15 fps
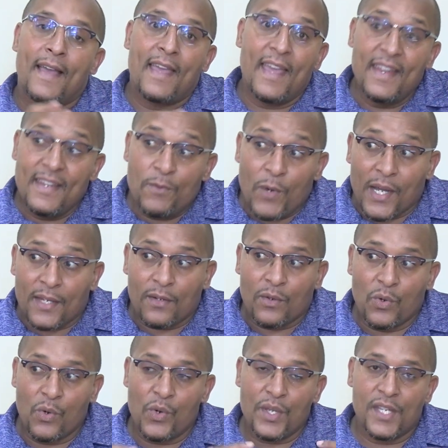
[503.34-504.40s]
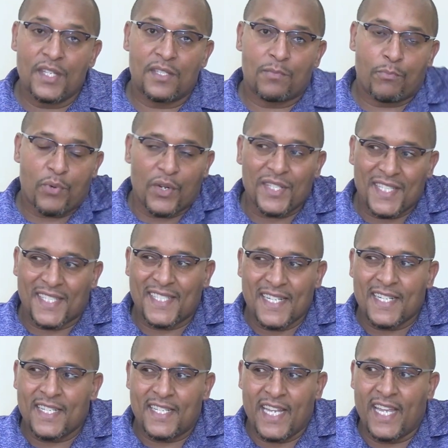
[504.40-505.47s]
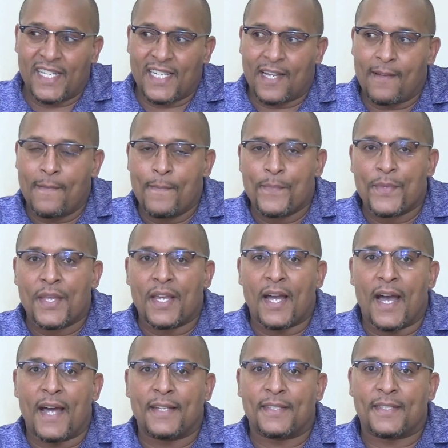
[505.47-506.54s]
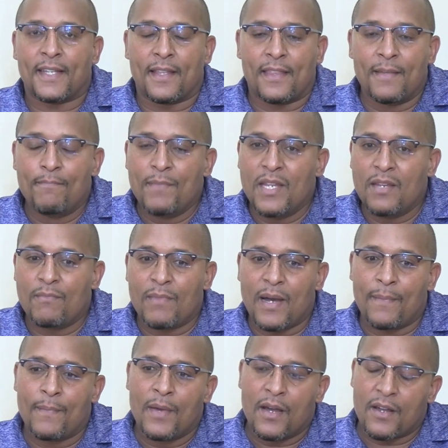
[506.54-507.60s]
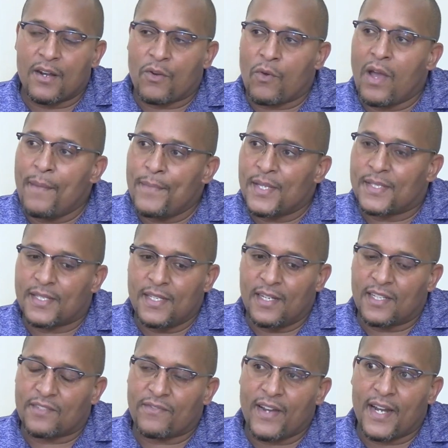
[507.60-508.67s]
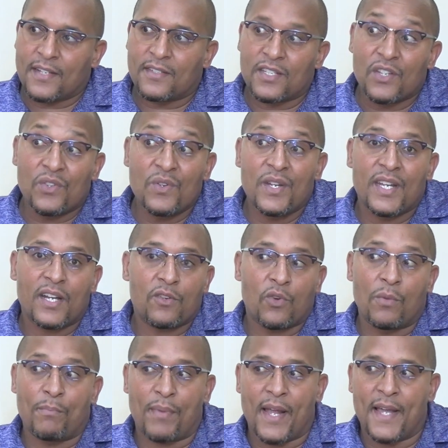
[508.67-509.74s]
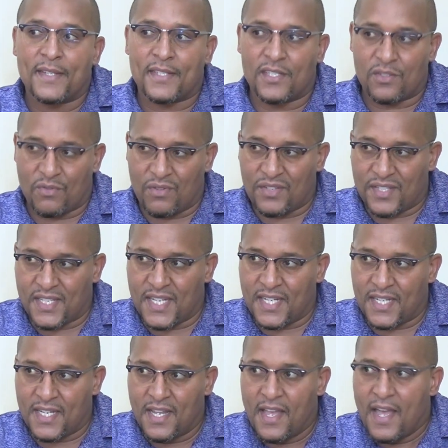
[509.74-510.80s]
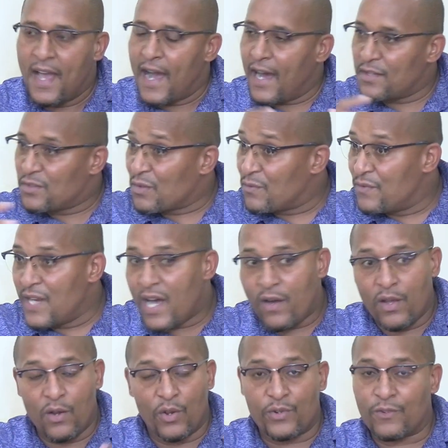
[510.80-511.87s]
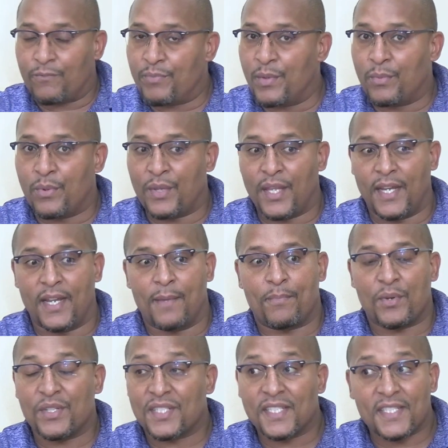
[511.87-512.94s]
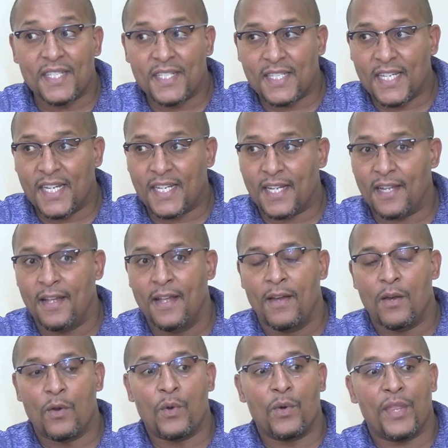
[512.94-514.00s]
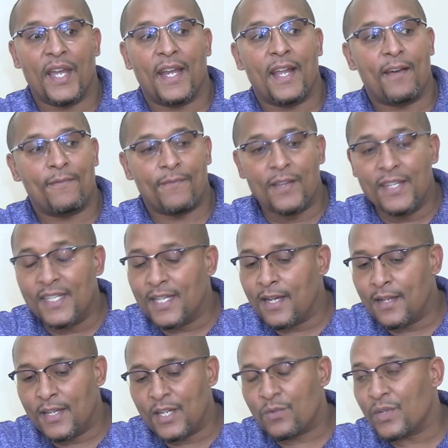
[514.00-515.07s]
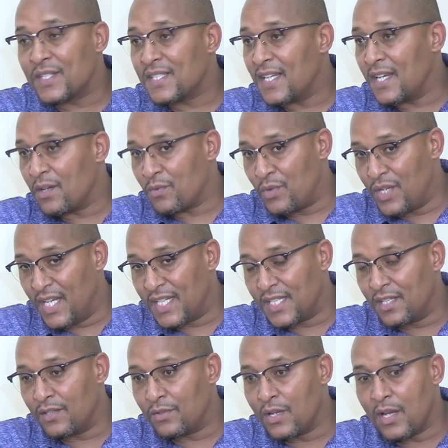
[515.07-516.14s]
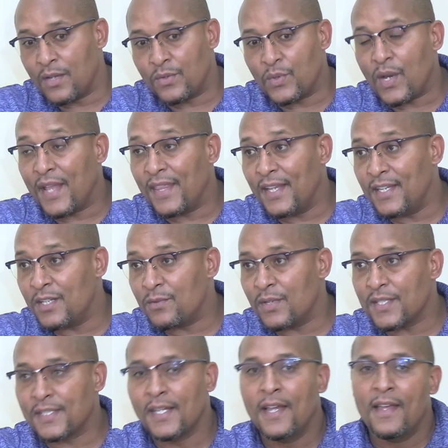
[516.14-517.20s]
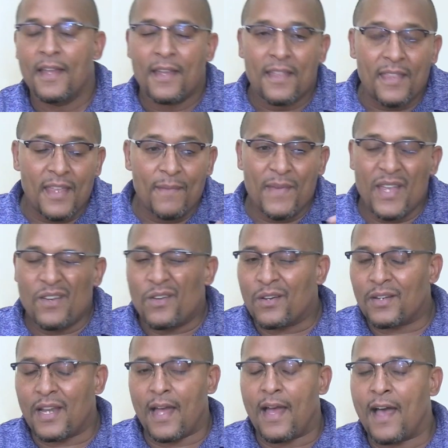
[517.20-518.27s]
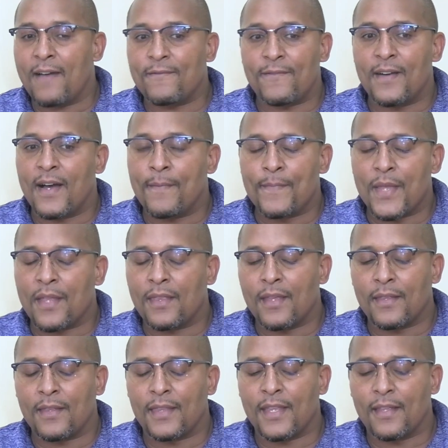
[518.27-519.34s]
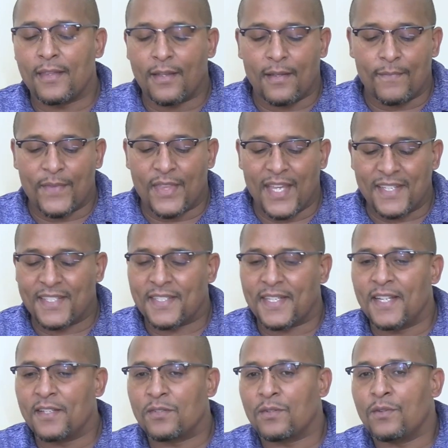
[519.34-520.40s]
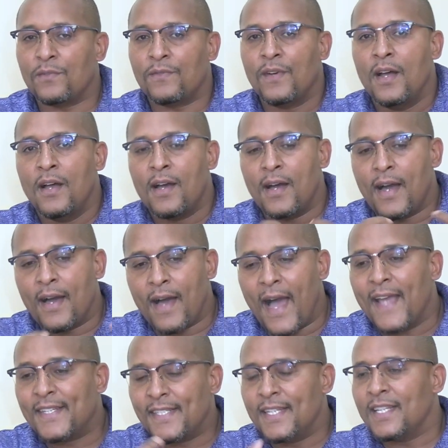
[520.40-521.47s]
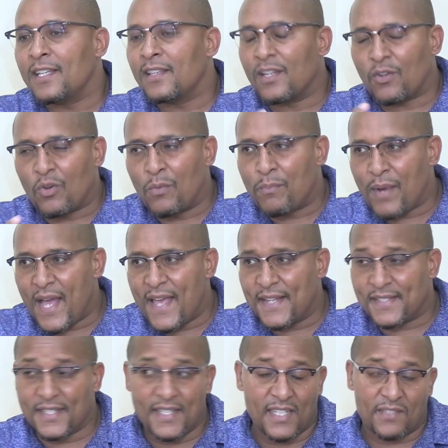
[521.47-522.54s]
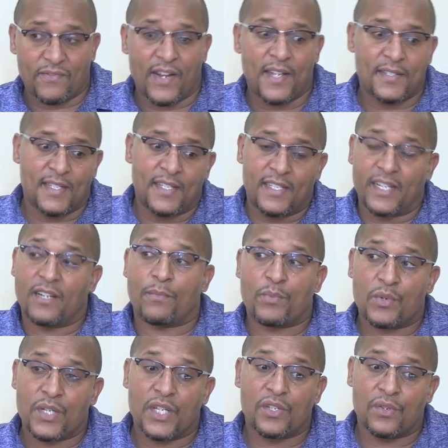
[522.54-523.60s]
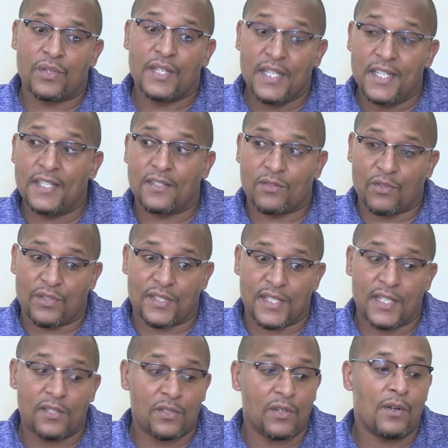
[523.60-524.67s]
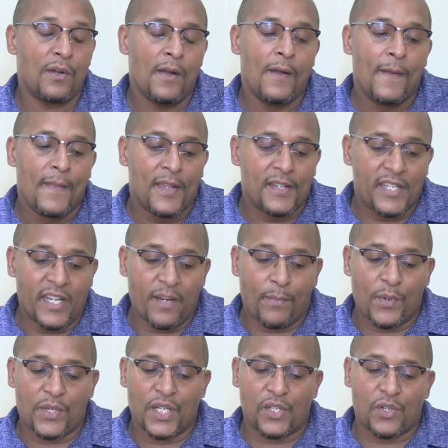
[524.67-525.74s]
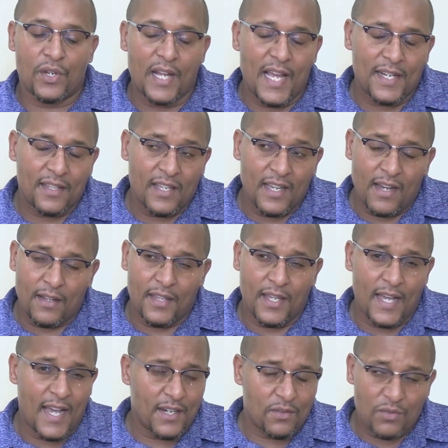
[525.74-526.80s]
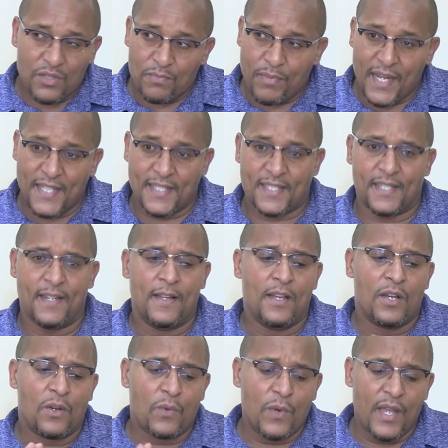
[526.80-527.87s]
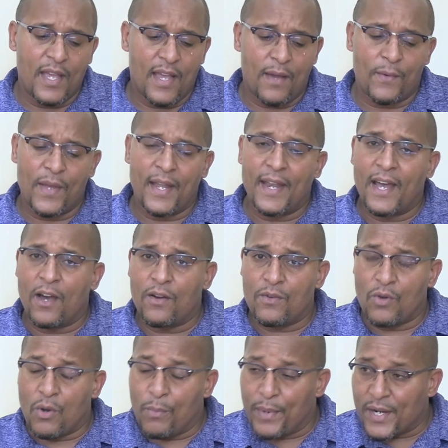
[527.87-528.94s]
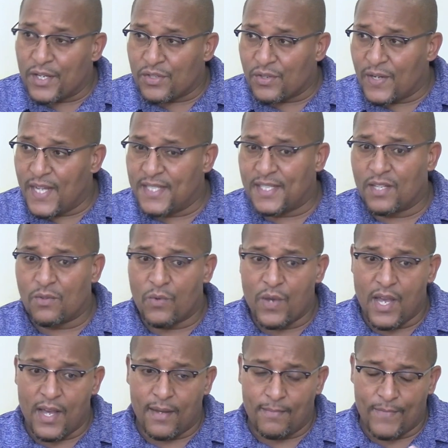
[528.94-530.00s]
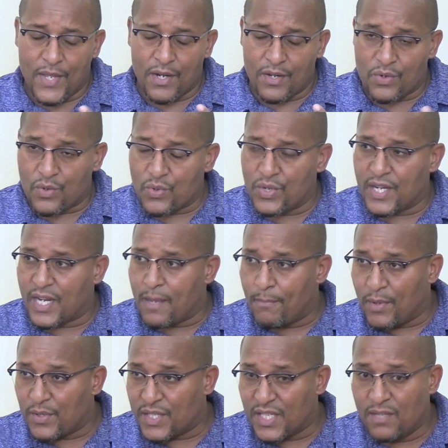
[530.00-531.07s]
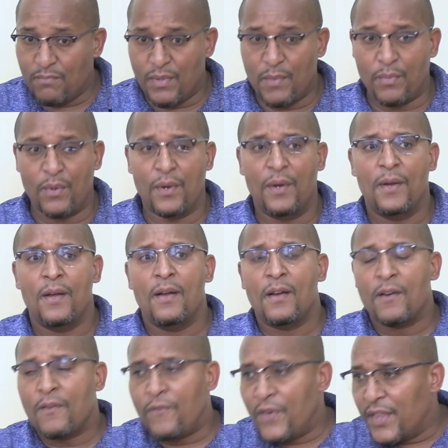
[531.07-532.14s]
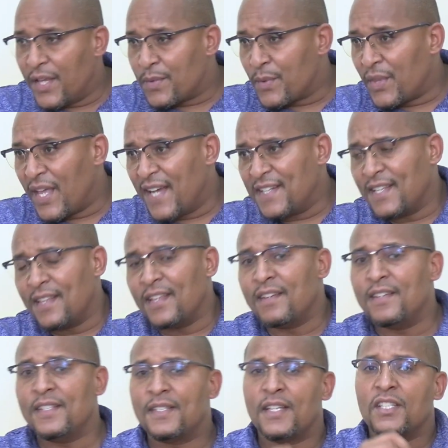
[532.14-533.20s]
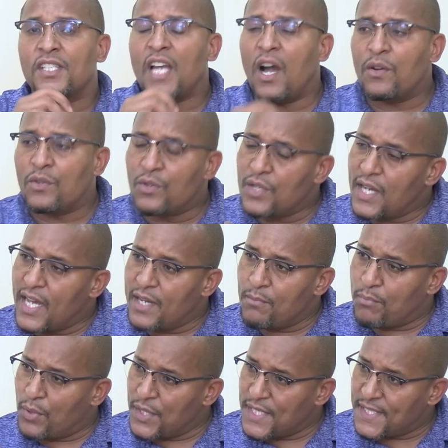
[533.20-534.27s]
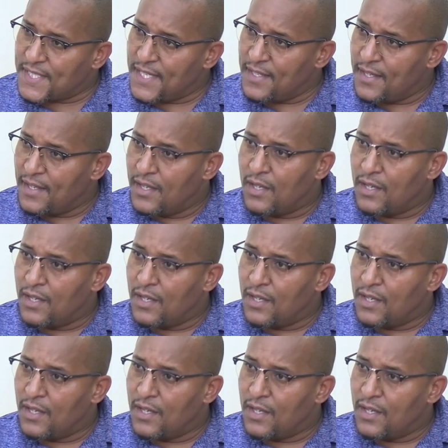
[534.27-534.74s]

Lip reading: anyone who is processing data has the minimum requirements in as far as security and compliance is concerned. As of now, a lot of people that are processing data or that have networks that are connecting to other networks, they may not have that sense of heightening the compliance in as far as the data protection is concerned. So Data Protection Act, the act was passed. We are now operationalizing. We are recruiting about 10 people. Further to that, there is the Child Online Policy,